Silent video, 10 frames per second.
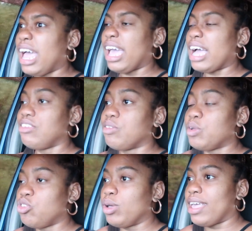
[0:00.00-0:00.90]
Like, I just
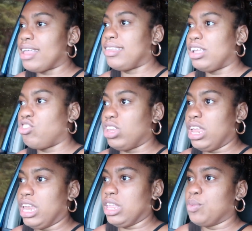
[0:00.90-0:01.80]
went to a gas station
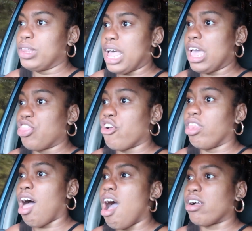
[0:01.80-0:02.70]
and he was like, they're
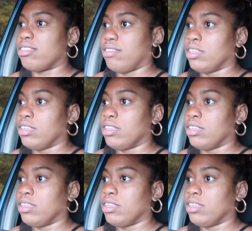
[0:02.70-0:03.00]
locked.